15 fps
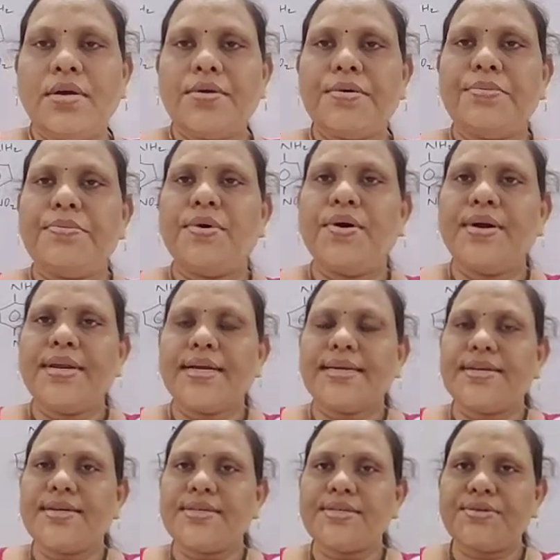Good morning,
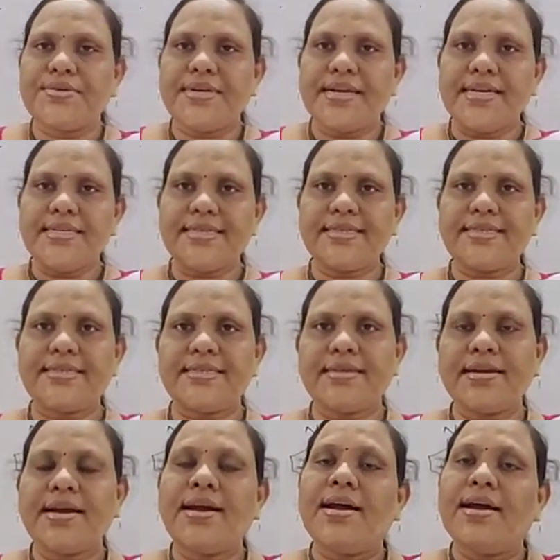dear students.
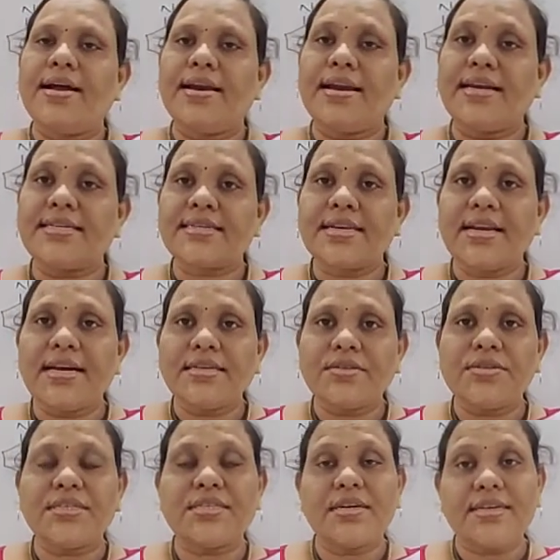Last class
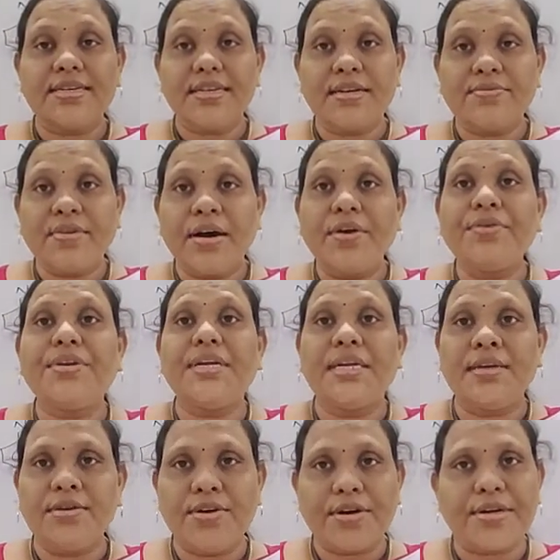we studied about
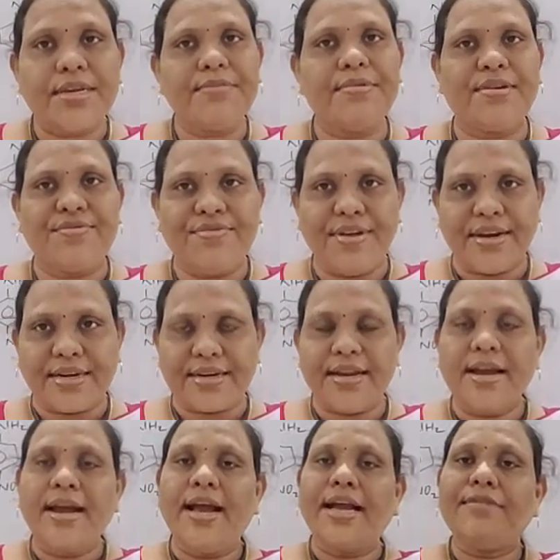inductive effect
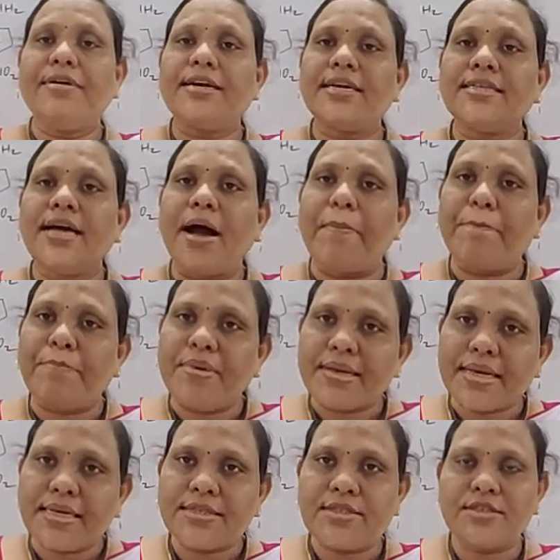and what are the
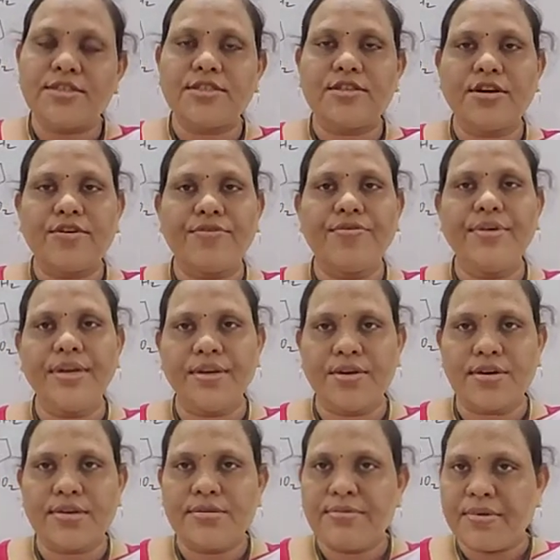applications of
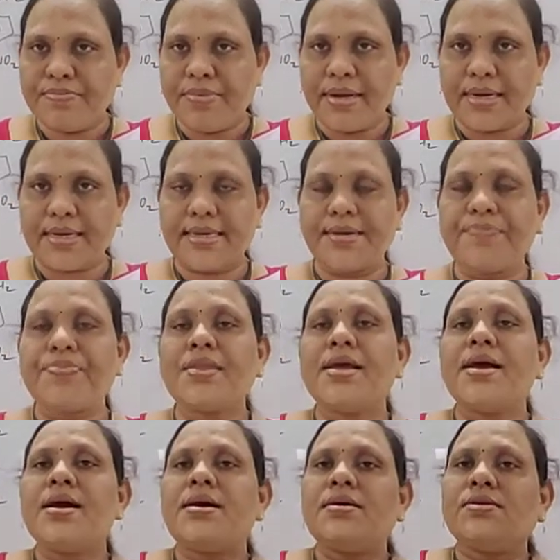inductive effect.
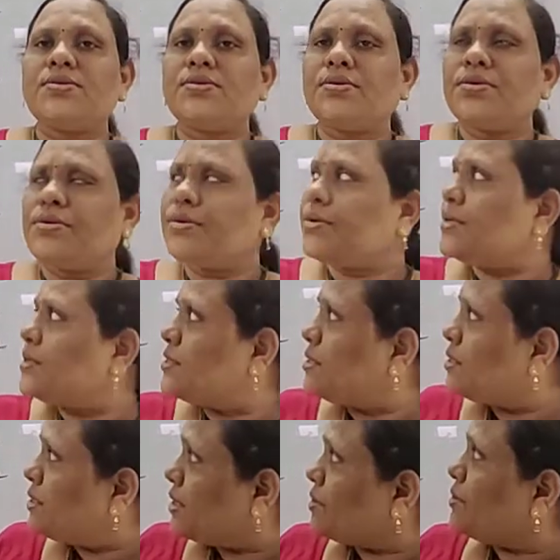So,
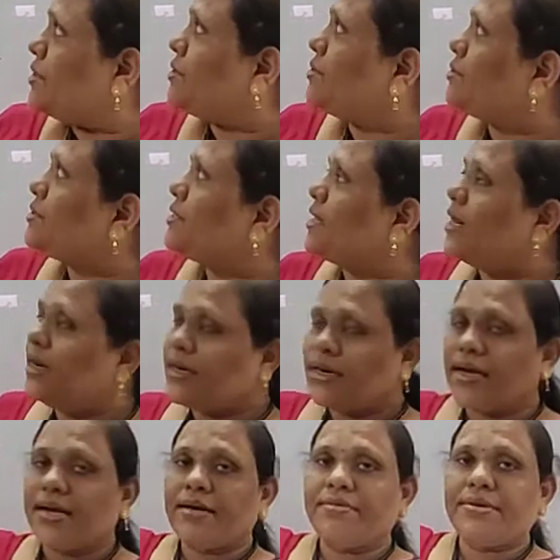according to that,
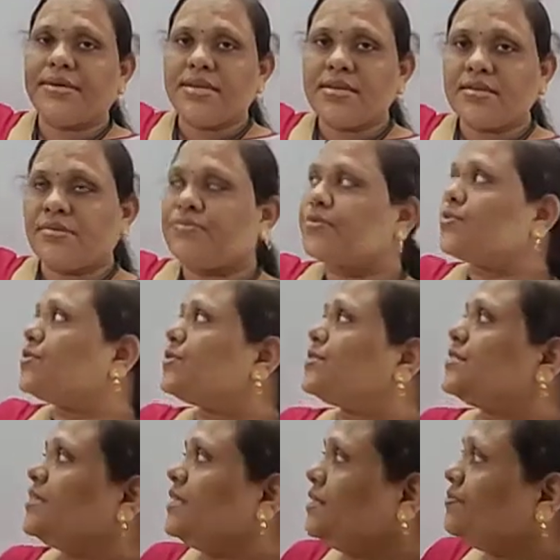I have written some
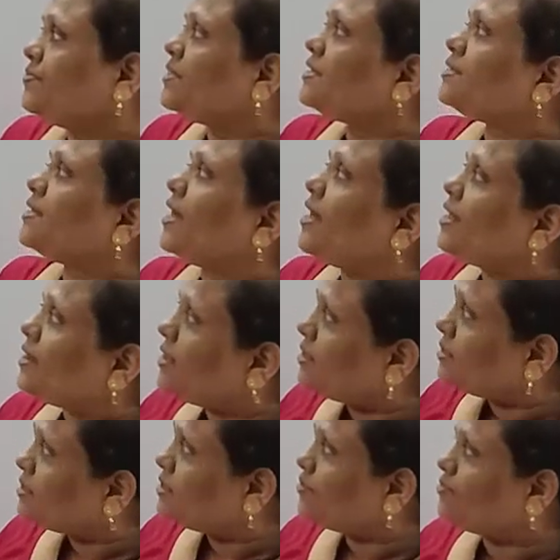questions. So,
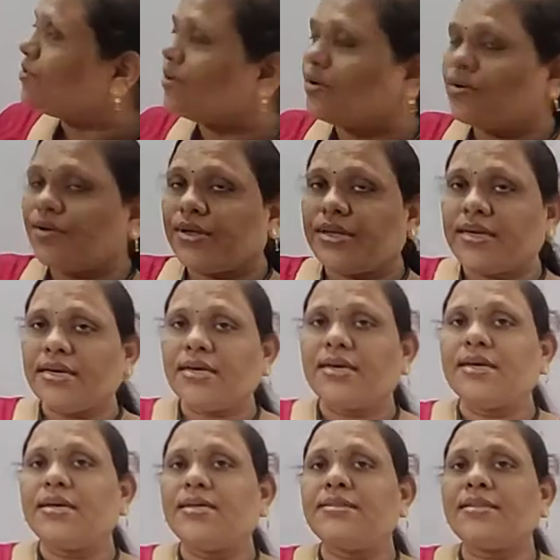arrange the
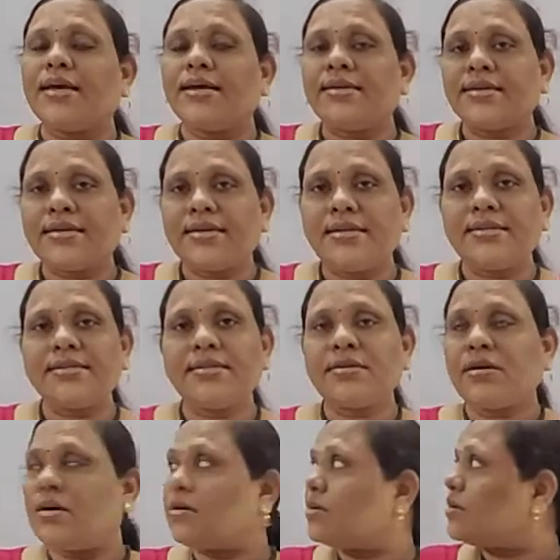following in the
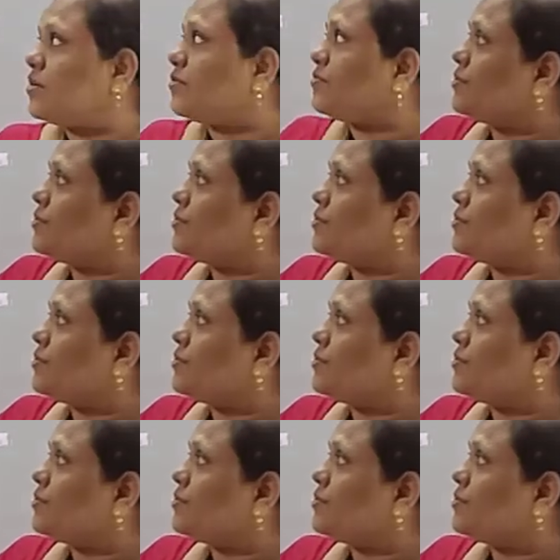increasing order of.